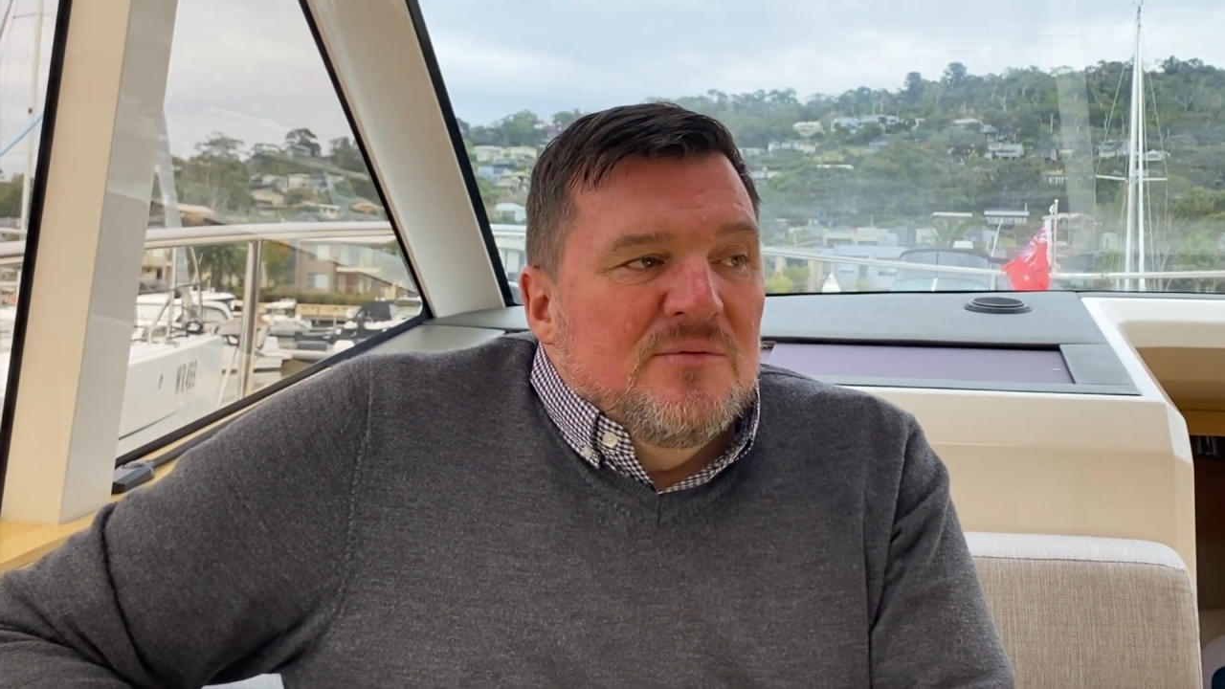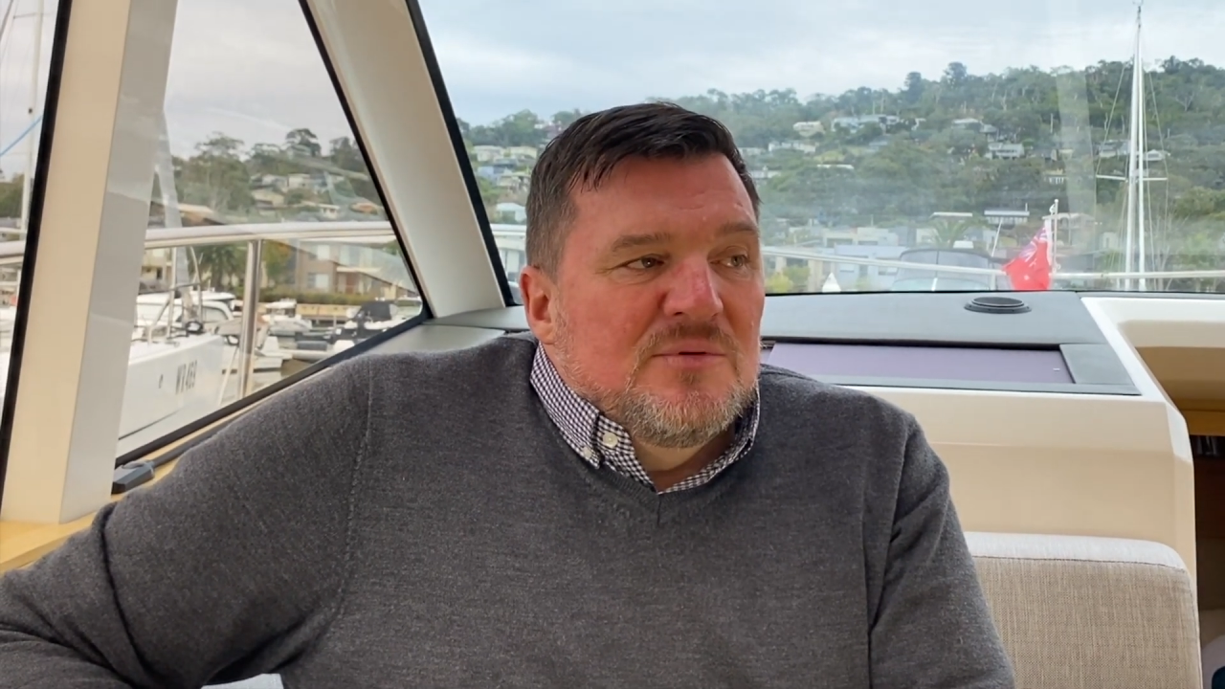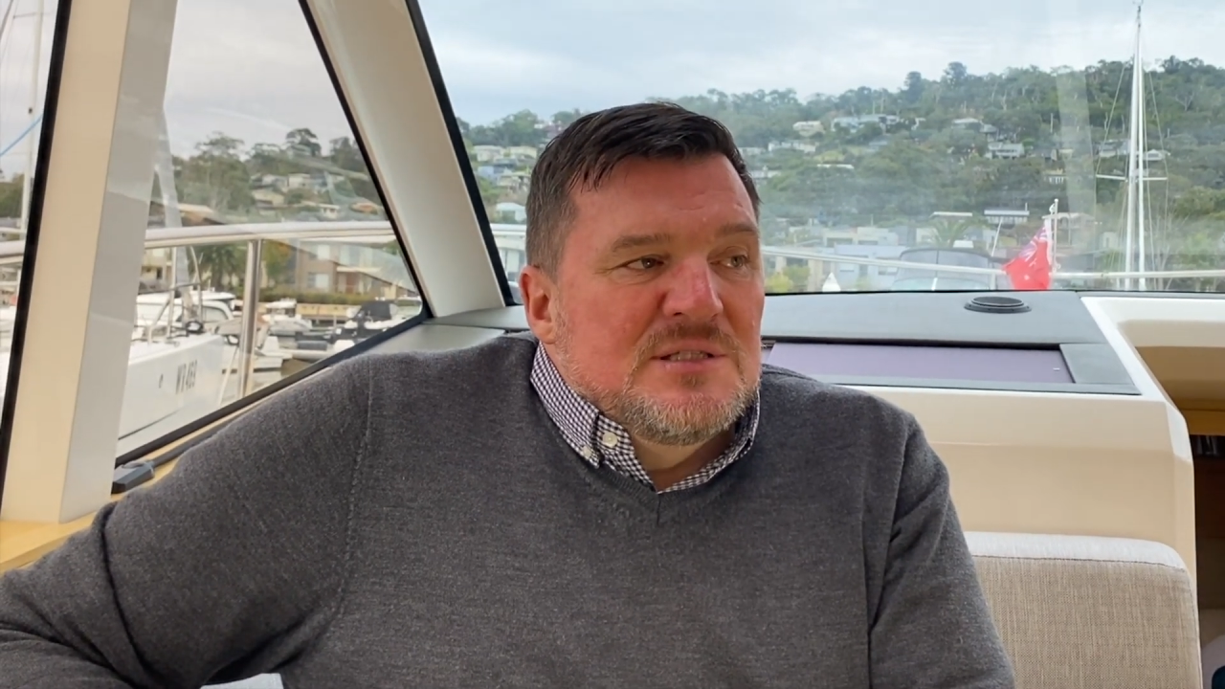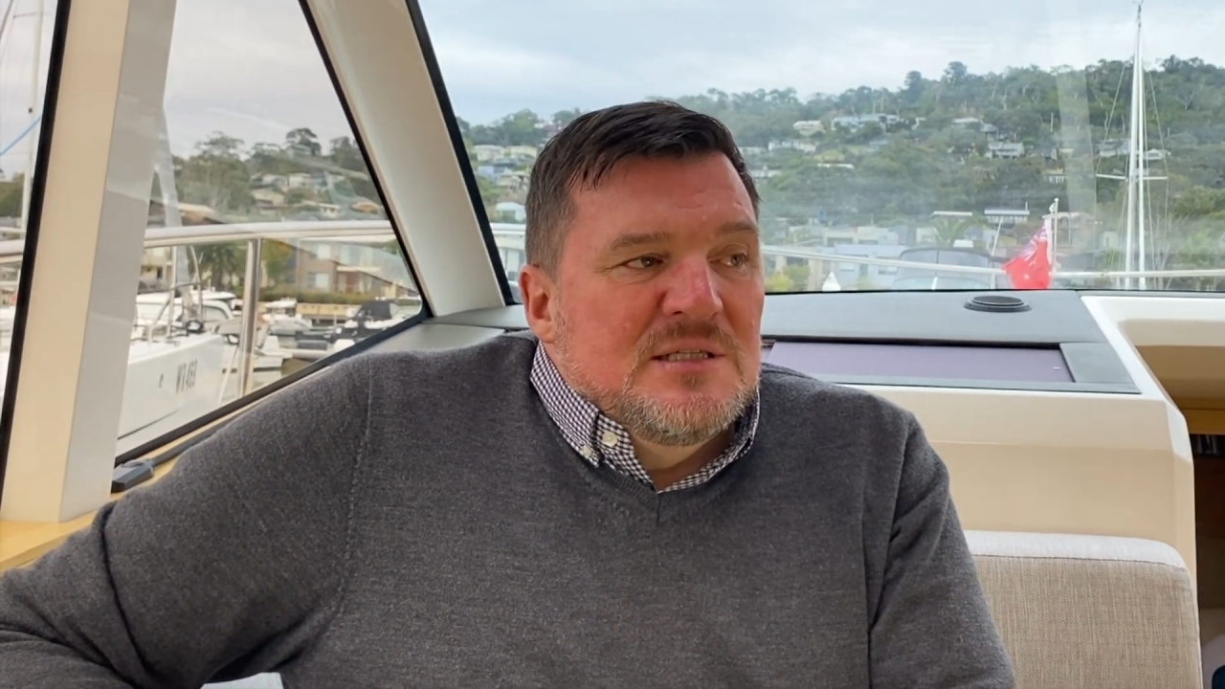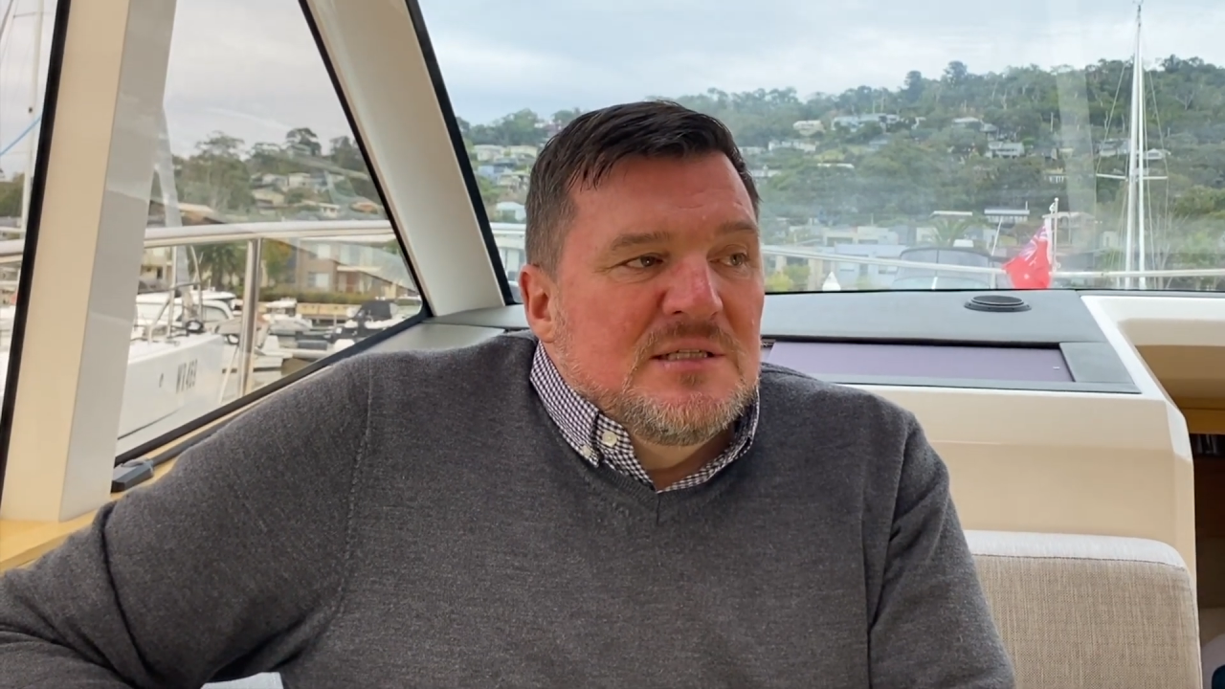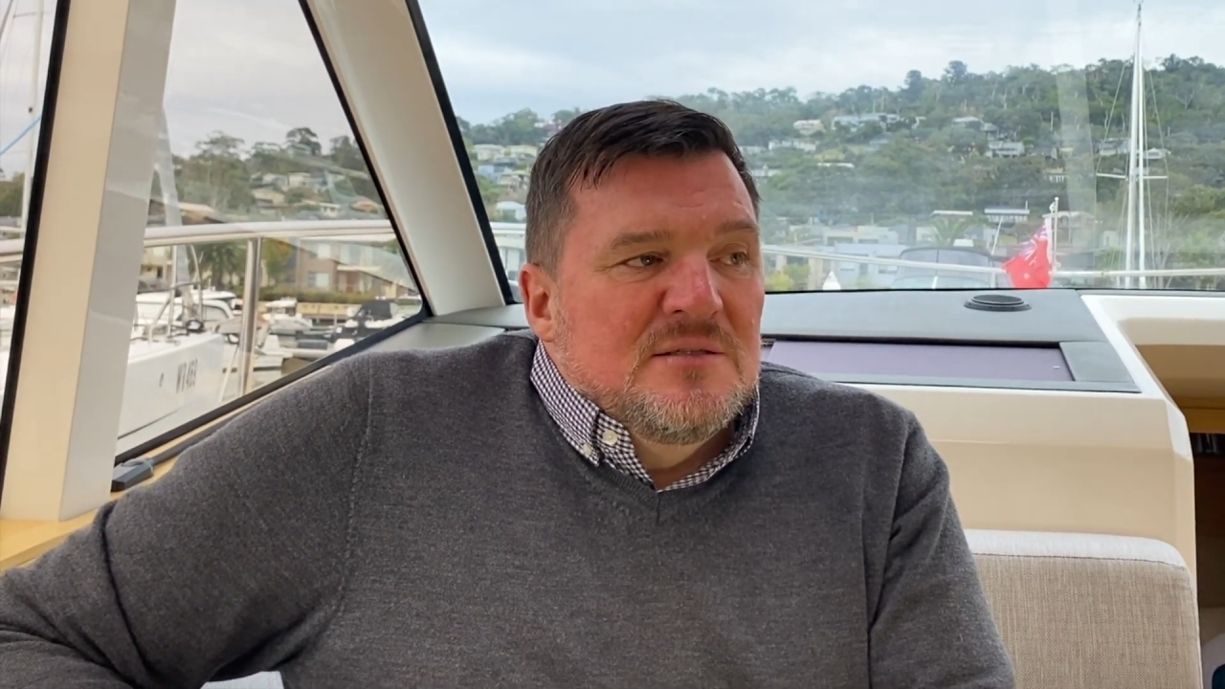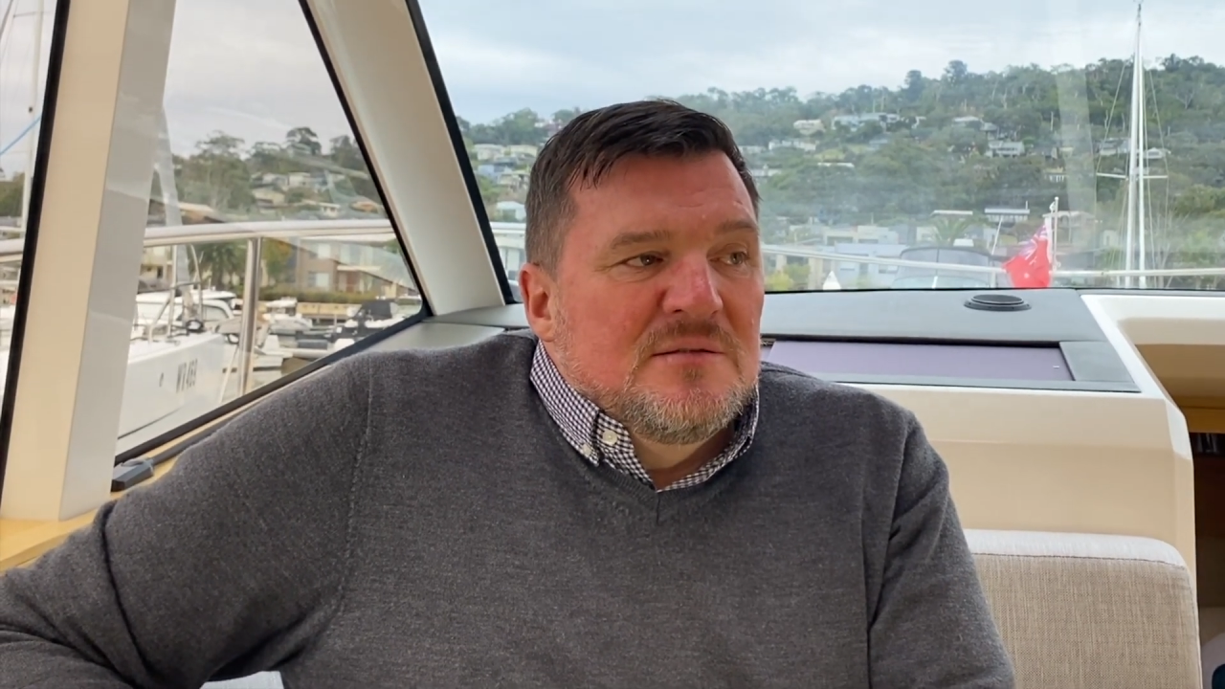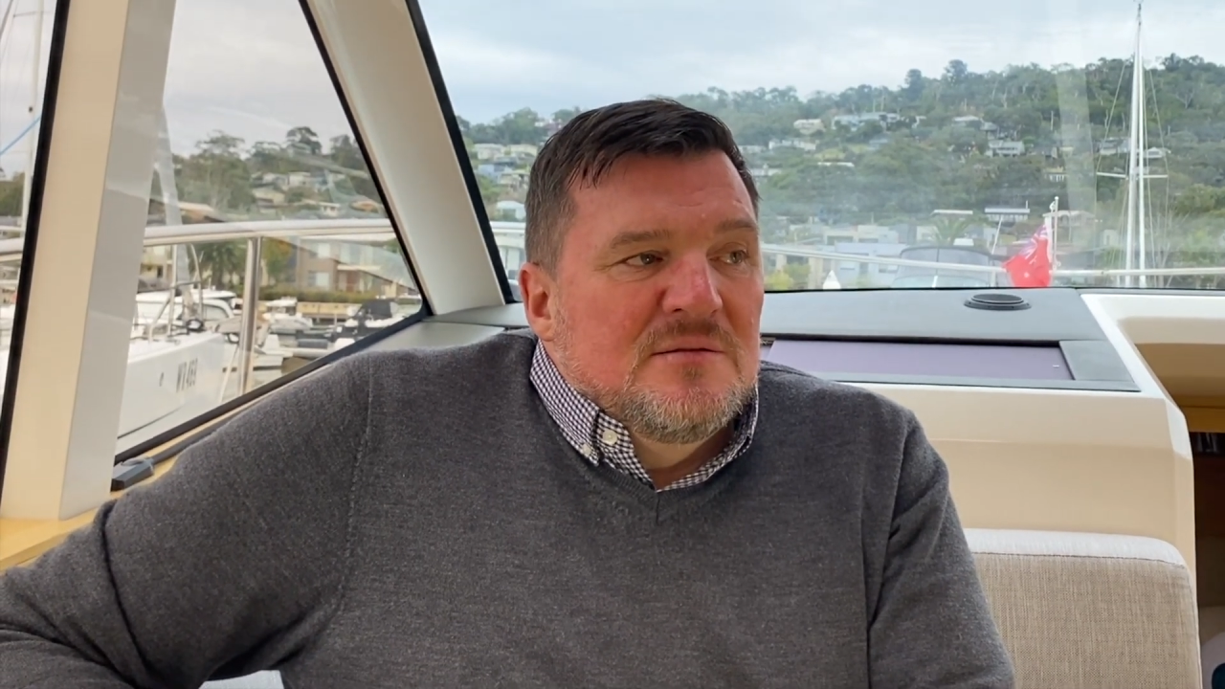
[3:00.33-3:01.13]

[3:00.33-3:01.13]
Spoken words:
was in